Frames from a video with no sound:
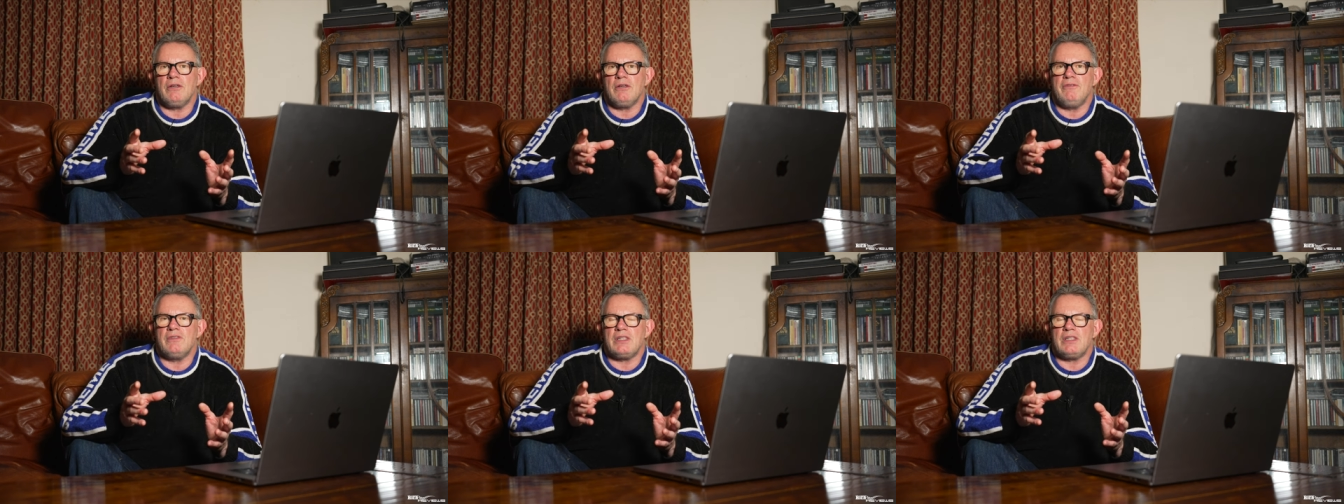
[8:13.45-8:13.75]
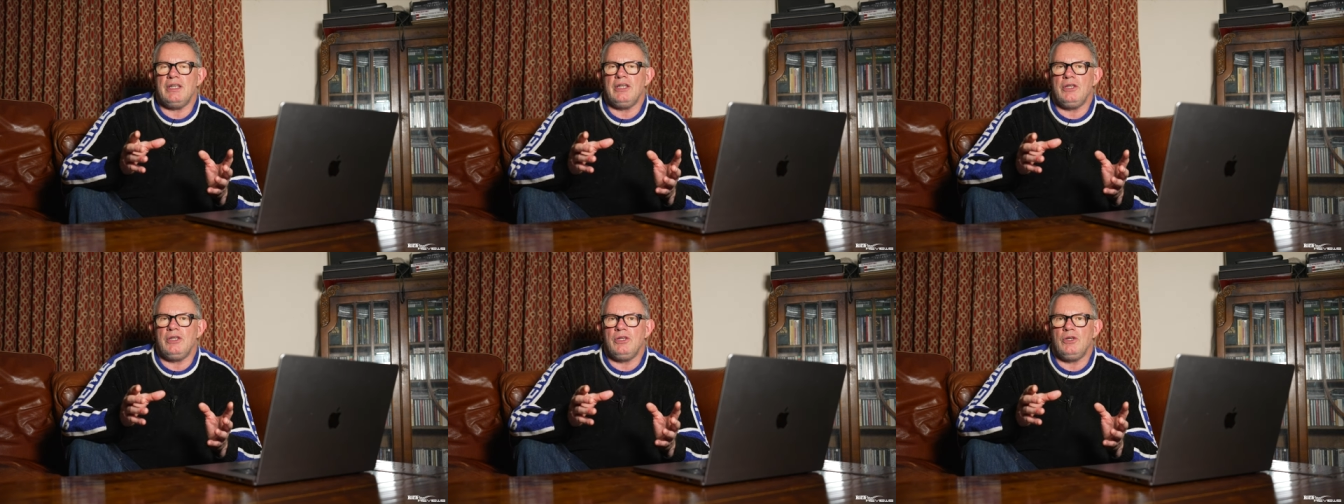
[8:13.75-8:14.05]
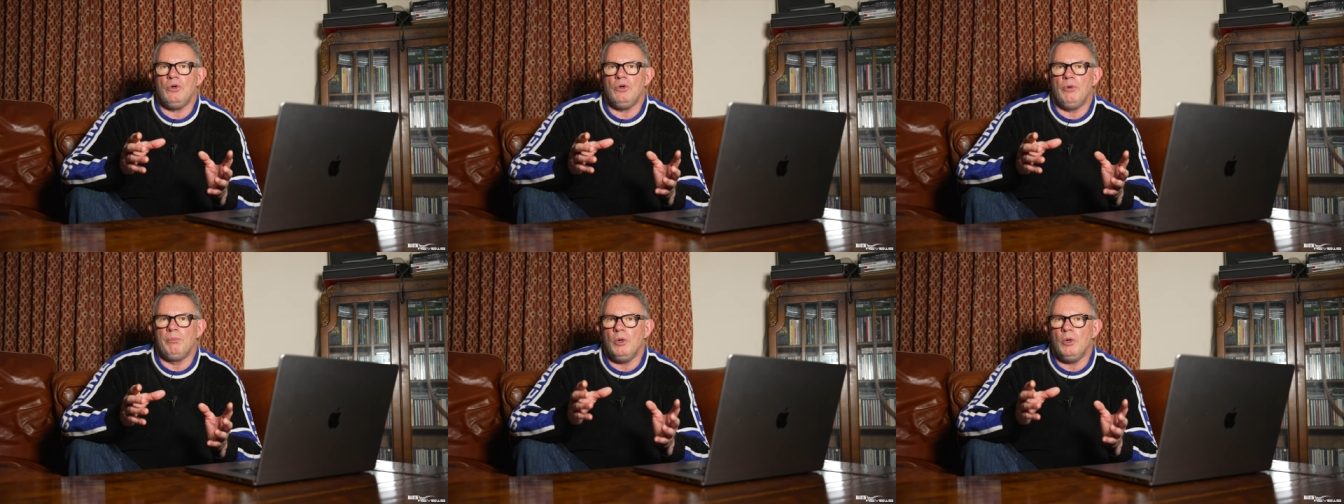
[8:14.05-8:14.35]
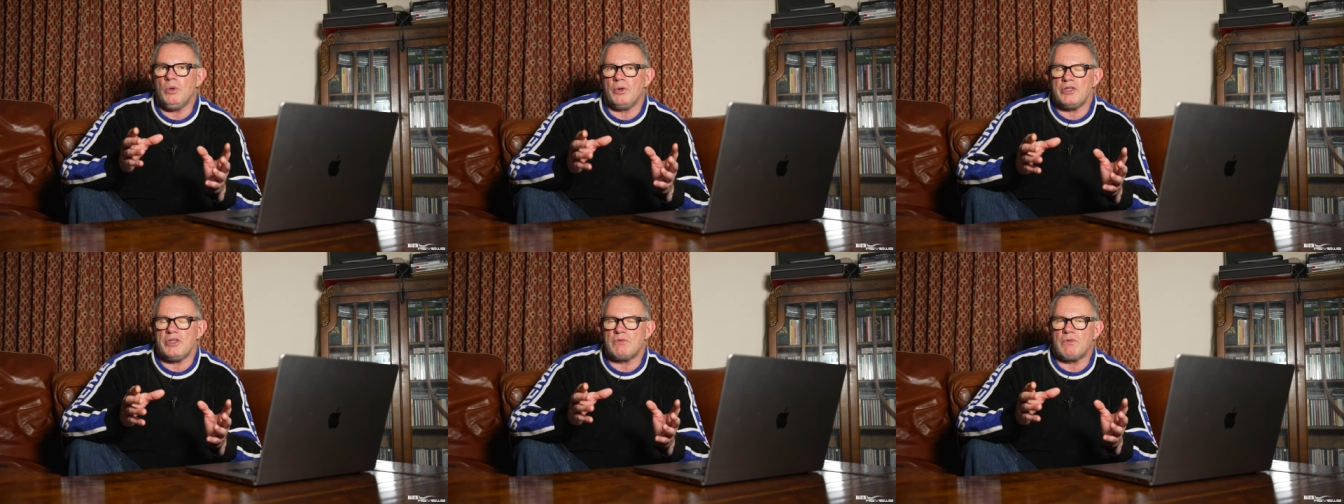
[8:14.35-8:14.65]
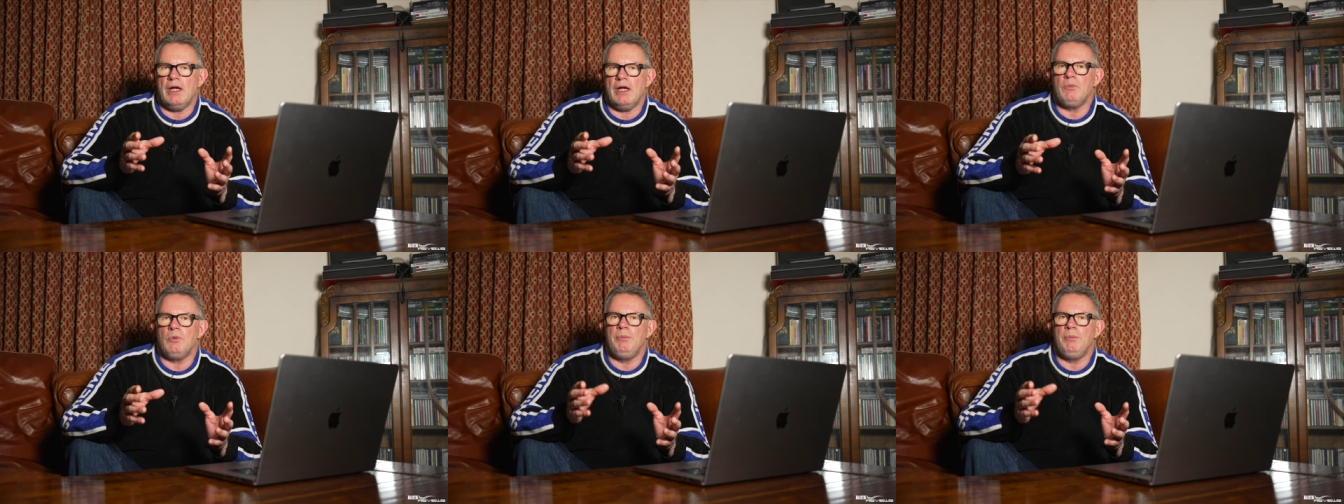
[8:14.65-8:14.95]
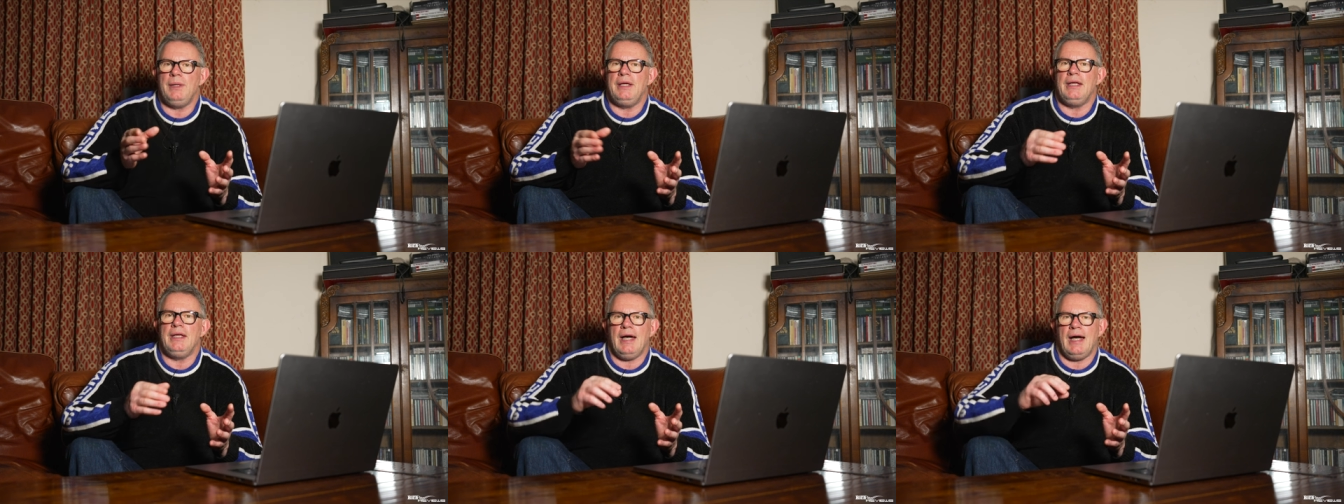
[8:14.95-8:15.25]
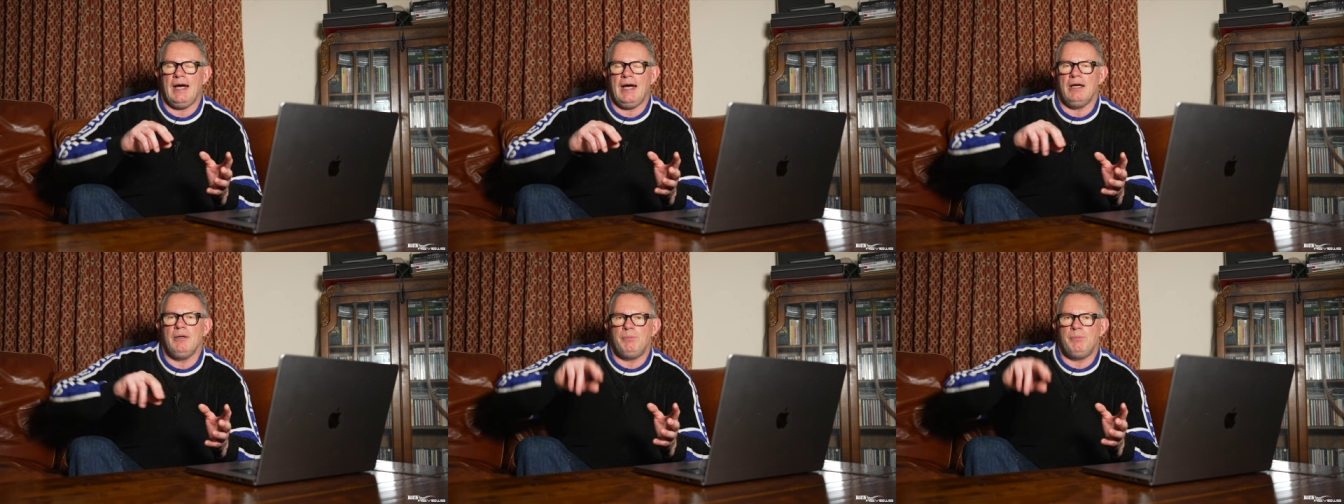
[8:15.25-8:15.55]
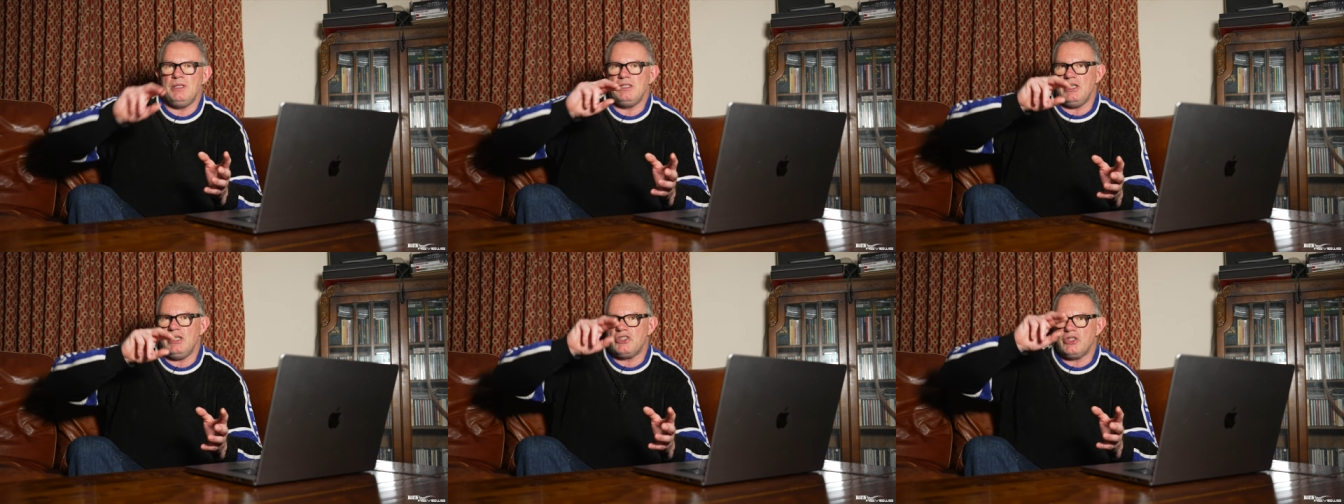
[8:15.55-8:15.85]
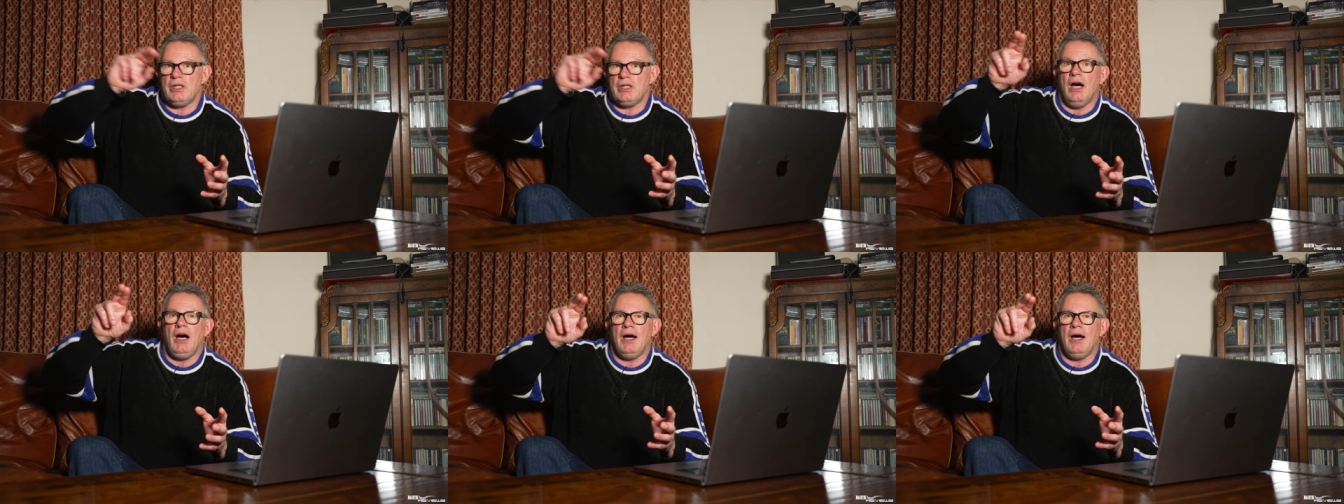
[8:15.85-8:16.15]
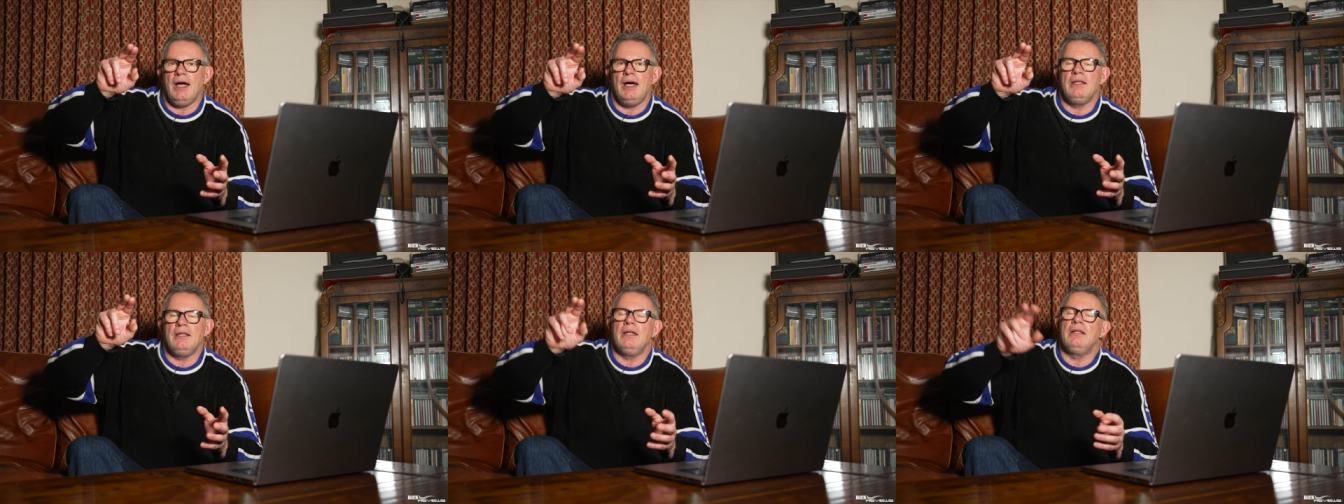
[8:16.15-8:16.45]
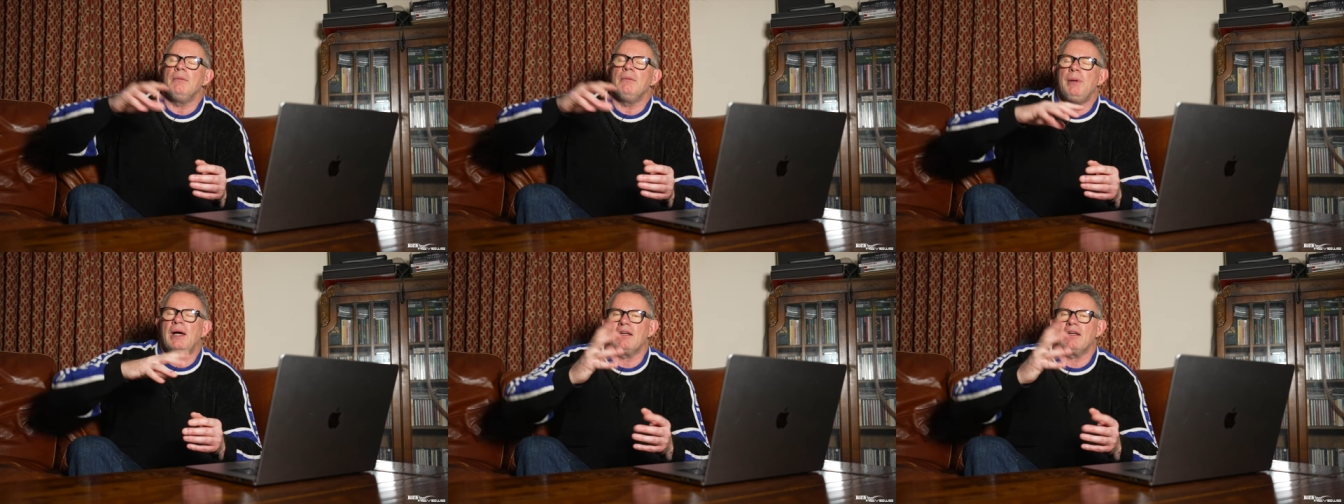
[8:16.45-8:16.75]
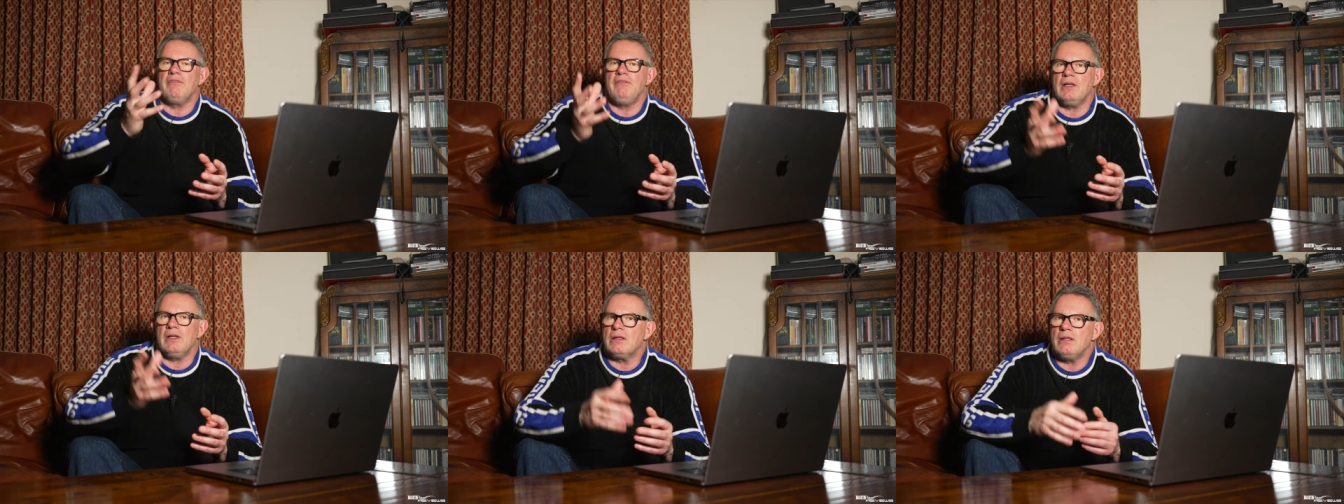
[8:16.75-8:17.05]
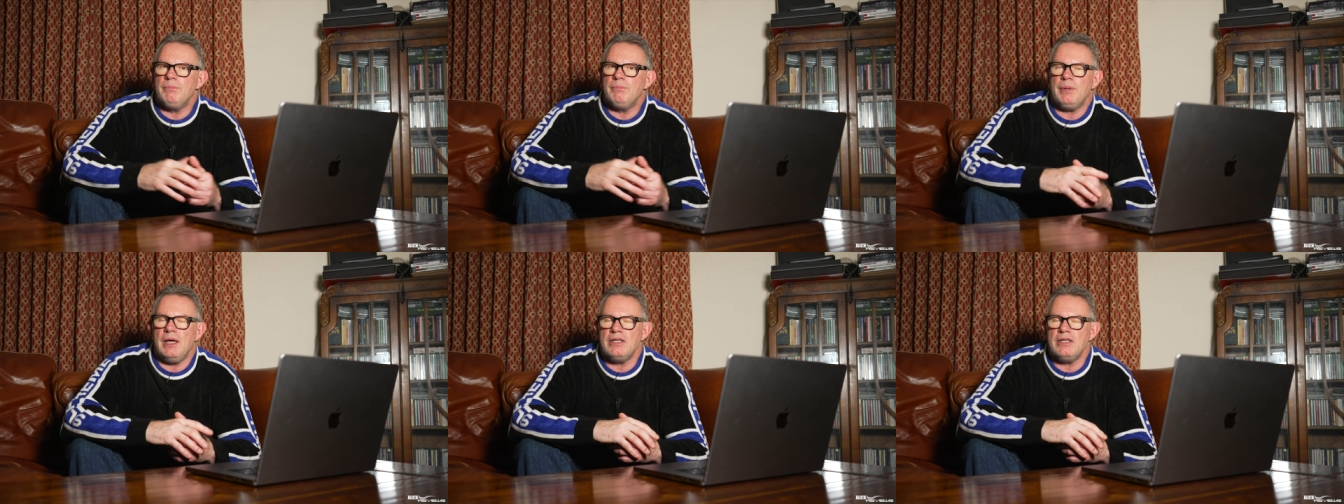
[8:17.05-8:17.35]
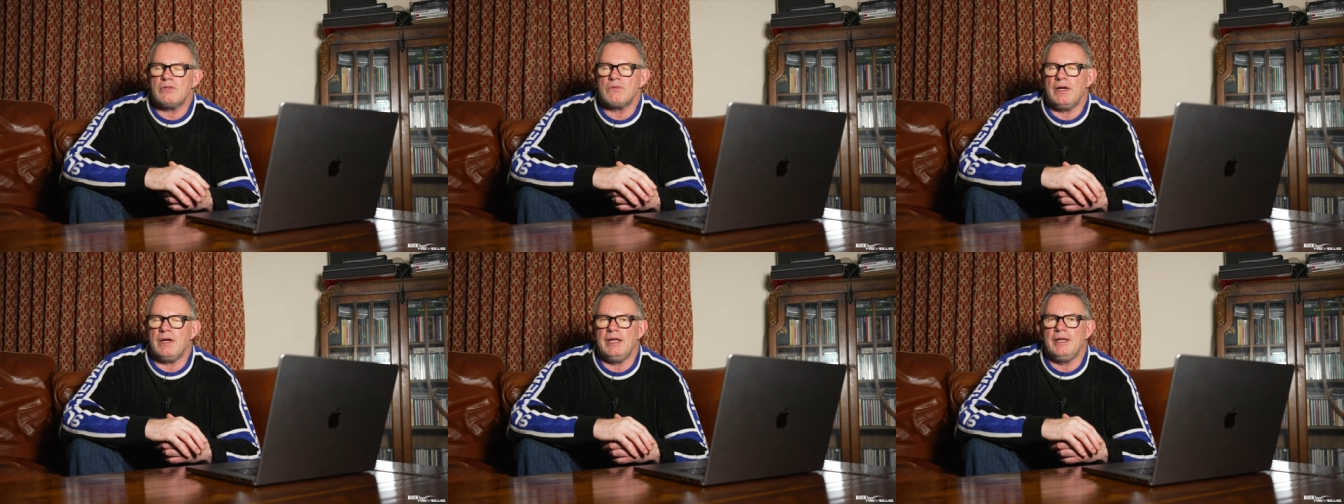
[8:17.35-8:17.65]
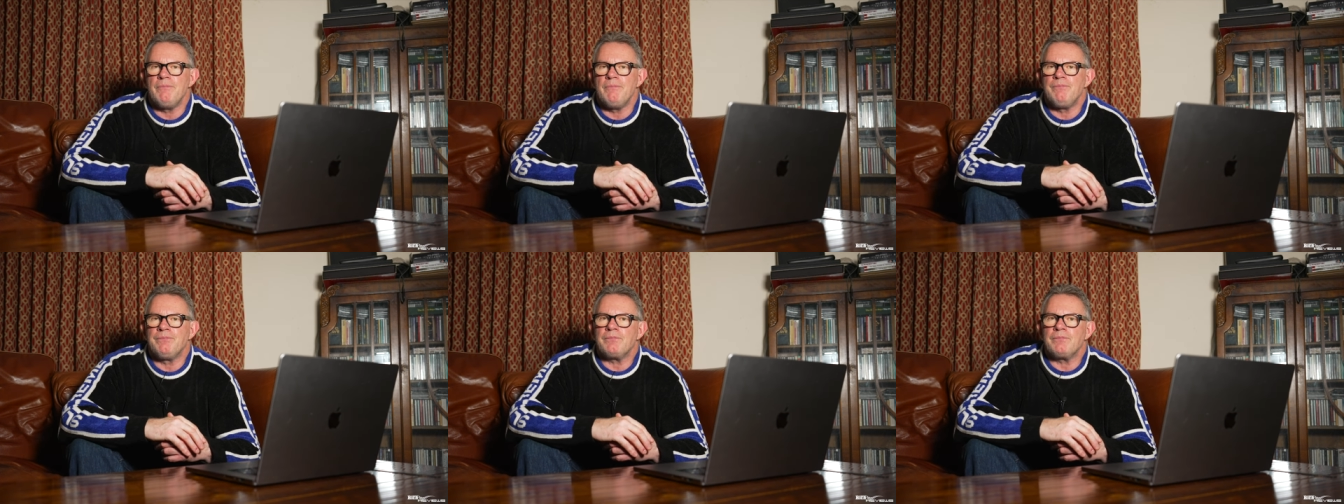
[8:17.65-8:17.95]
obviously your mortgage rate will be at a position higher than the Bank of England base rate.